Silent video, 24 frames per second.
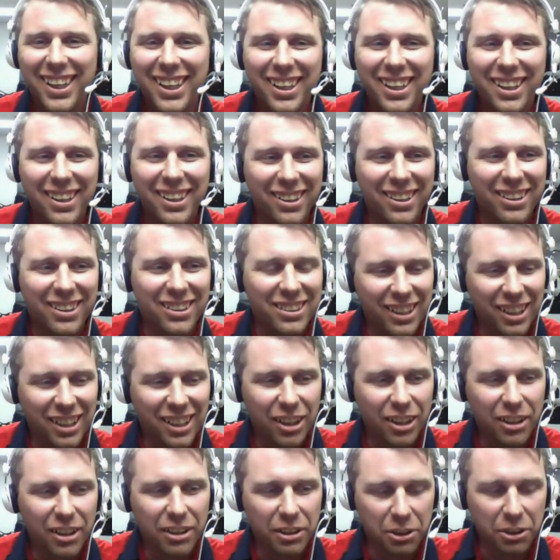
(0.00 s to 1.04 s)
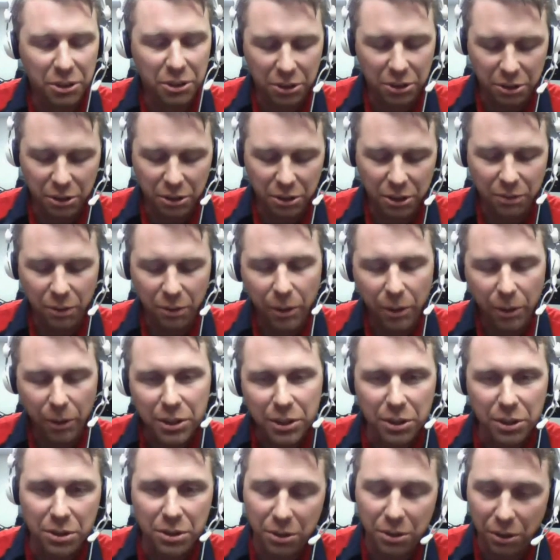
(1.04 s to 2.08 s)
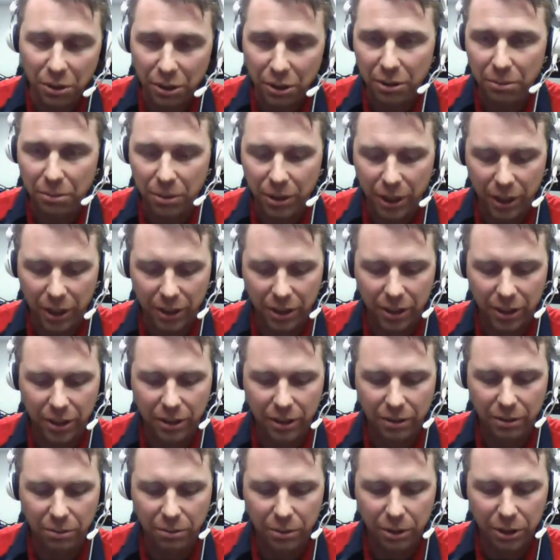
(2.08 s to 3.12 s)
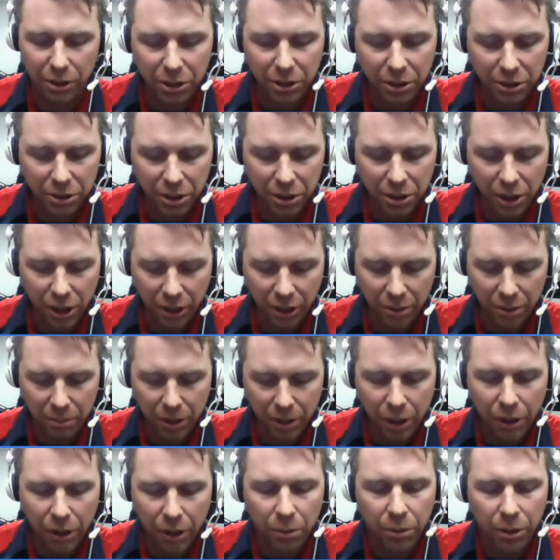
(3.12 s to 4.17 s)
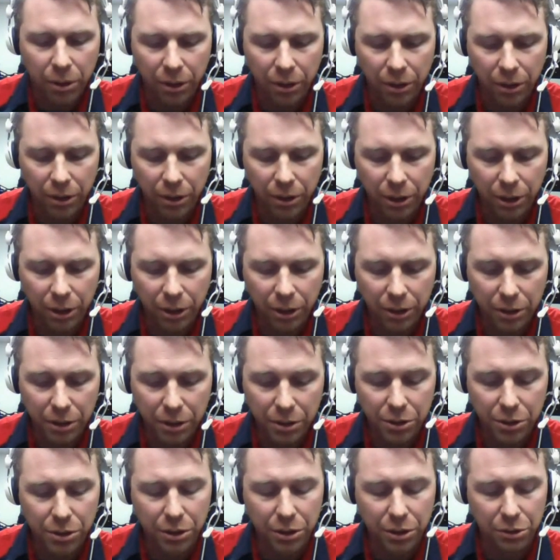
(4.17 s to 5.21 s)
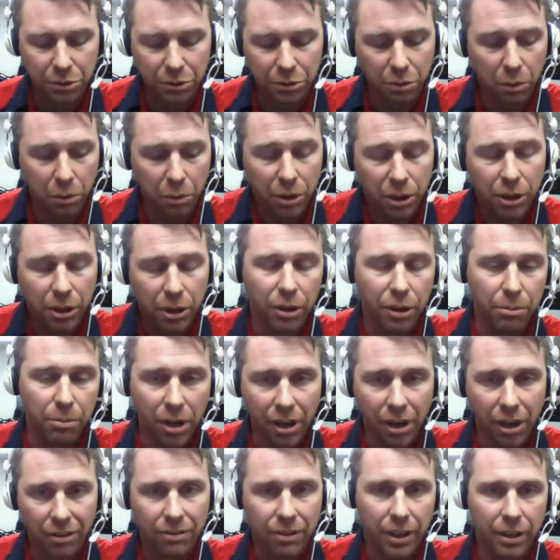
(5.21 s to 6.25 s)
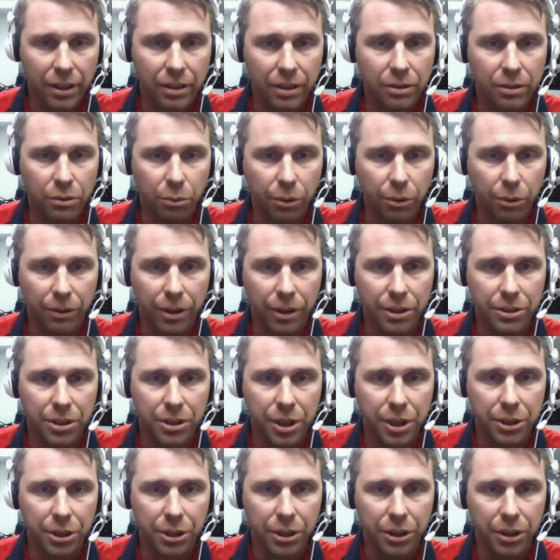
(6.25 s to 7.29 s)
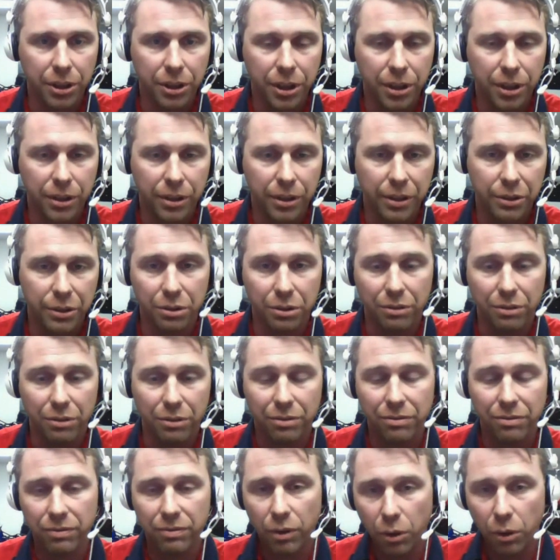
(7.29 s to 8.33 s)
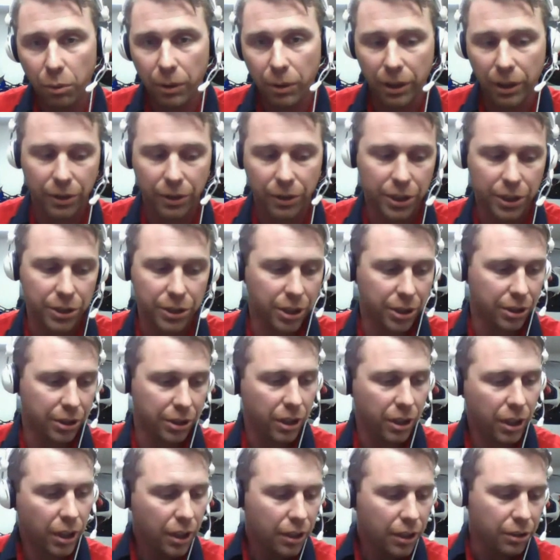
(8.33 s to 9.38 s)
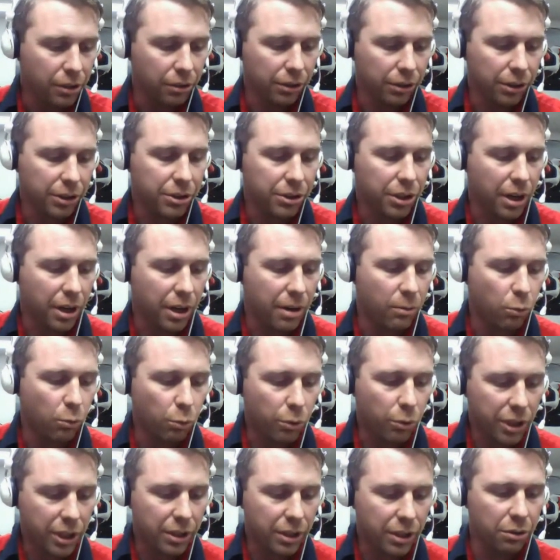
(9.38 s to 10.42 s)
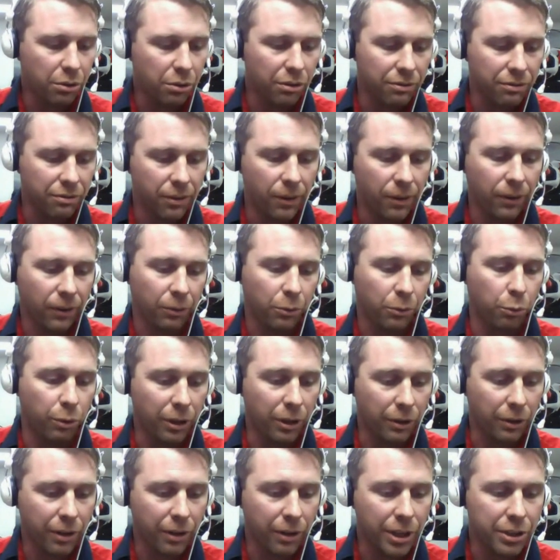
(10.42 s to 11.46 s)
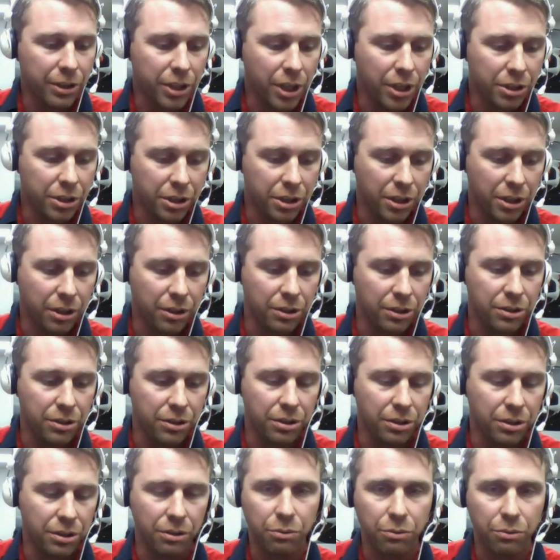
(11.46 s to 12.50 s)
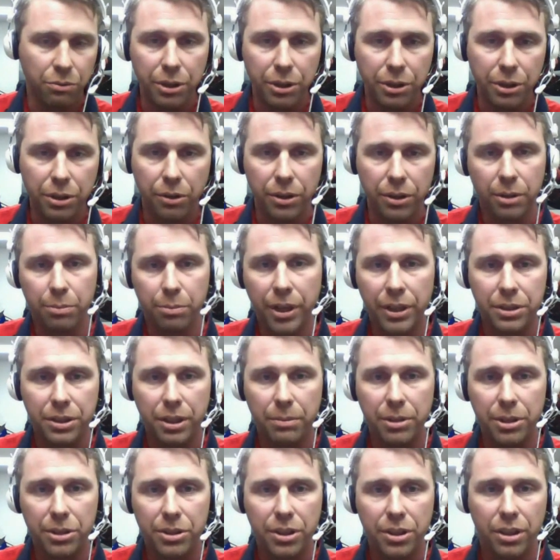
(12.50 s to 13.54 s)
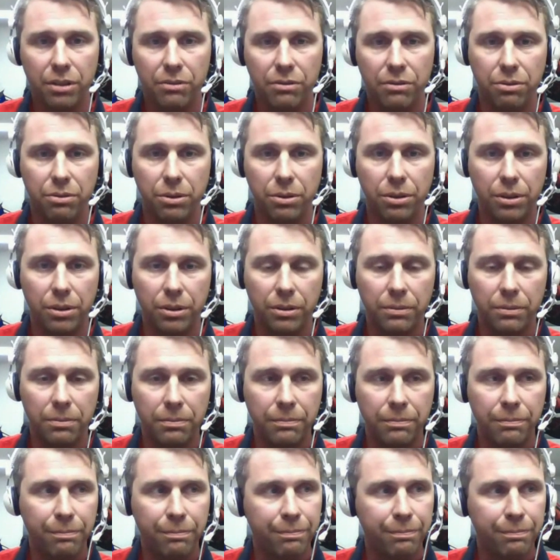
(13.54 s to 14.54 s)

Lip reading: There's two different ways of storing your bike. What you're talking about is what we call the modified winterization, and then there's a full winterization. The only time we do a full winterization here is if we know that the bike's going to be sitting for